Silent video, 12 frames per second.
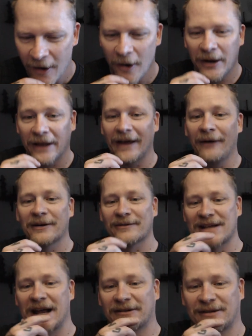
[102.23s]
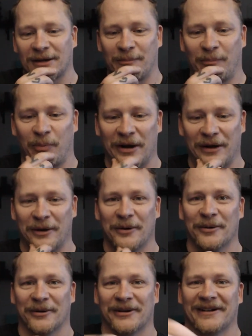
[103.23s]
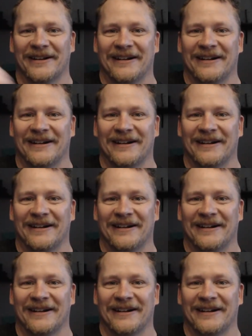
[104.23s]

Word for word: okay, that one is actually pretty cool.